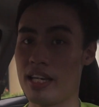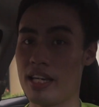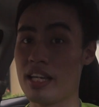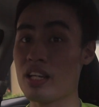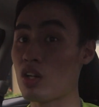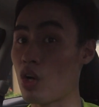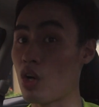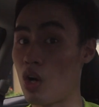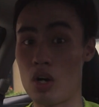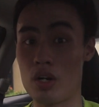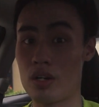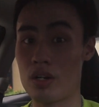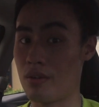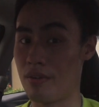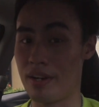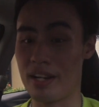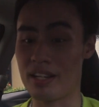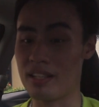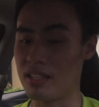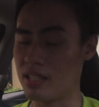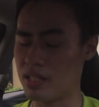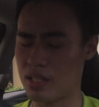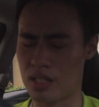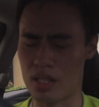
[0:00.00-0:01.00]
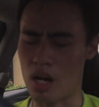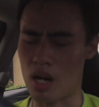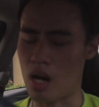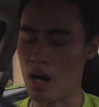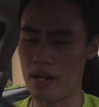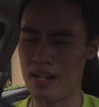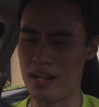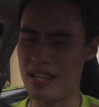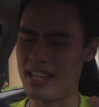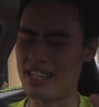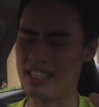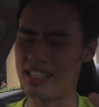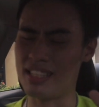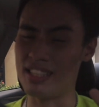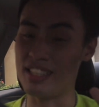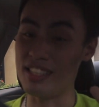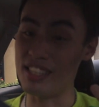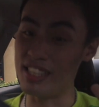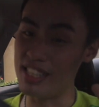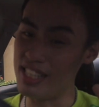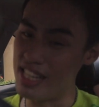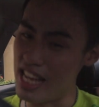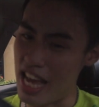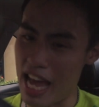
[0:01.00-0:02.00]
In cornering, this car is
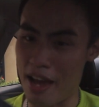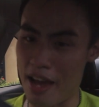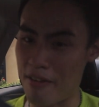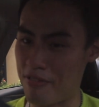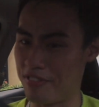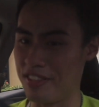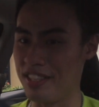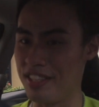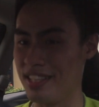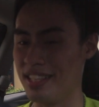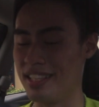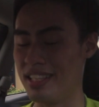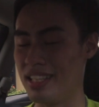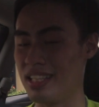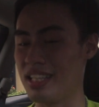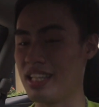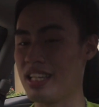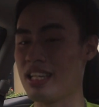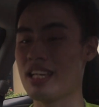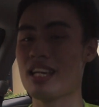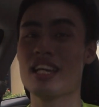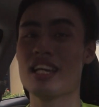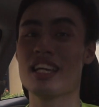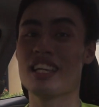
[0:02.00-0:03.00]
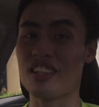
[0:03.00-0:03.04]
definitely